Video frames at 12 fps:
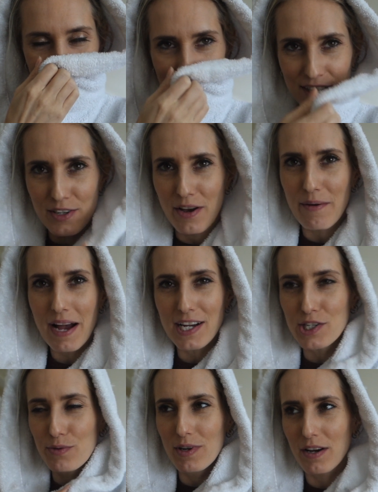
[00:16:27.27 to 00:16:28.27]
And you know how
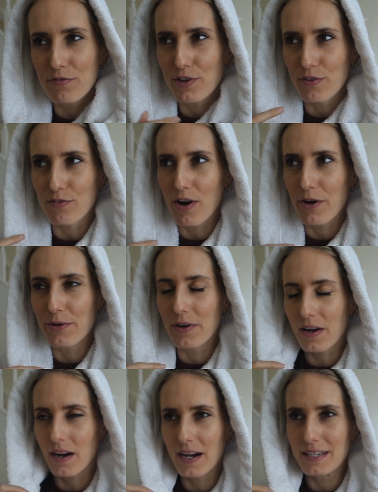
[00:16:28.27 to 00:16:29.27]
you love your own
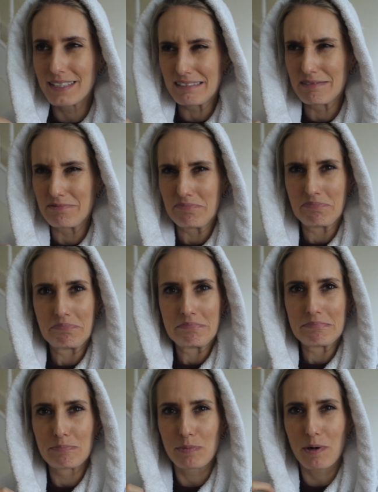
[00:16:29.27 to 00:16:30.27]
kind of
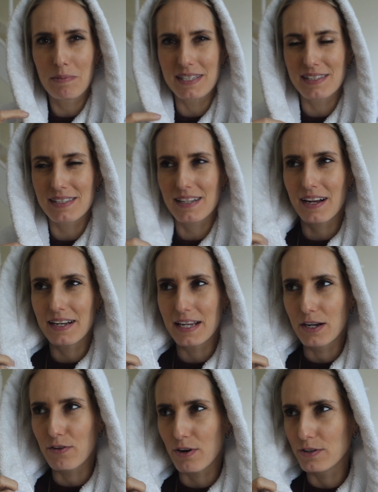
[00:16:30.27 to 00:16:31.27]
probably slightly
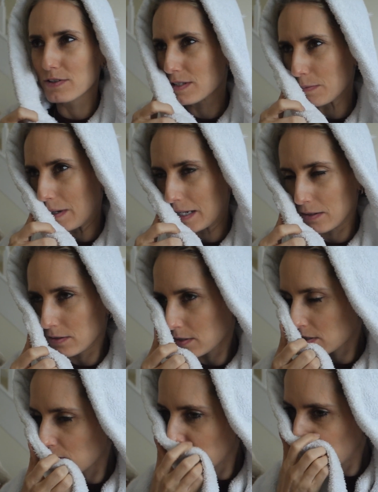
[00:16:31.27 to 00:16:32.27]
gross
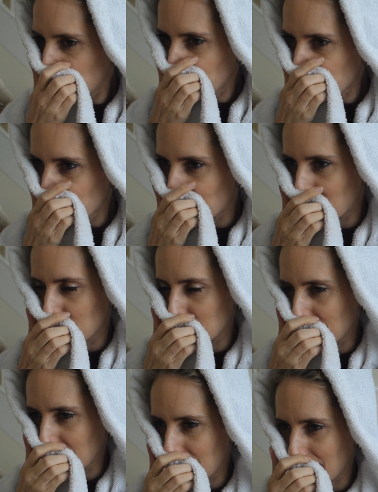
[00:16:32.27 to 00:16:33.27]
smells, because
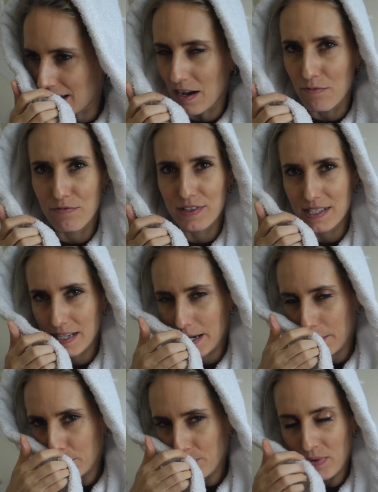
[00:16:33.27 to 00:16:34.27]
they're kind of comforting.